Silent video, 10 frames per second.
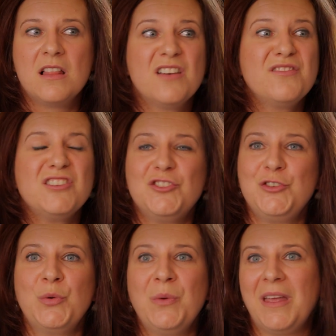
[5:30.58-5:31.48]
Love is
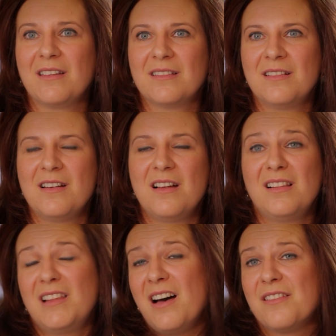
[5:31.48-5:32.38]
doing.
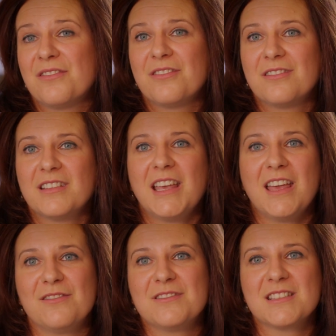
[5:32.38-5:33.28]
Love
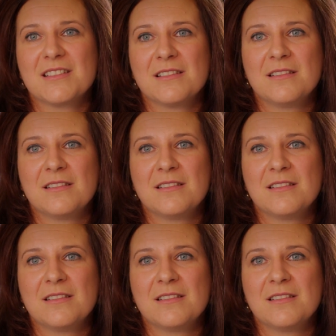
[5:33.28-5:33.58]
gives.